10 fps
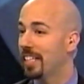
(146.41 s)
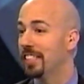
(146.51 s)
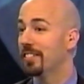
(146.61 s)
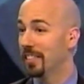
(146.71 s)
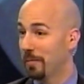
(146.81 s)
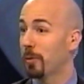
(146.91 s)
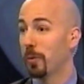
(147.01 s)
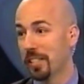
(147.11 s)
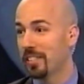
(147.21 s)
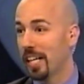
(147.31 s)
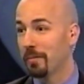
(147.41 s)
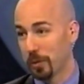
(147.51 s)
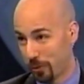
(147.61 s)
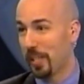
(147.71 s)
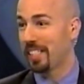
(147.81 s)
is the #1 site
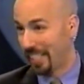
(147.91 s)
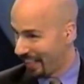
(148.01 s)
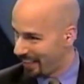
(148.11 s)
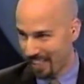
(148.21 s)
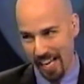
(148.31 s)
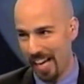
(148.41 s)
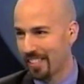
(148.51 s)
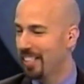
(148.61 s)
most recently. It's tax.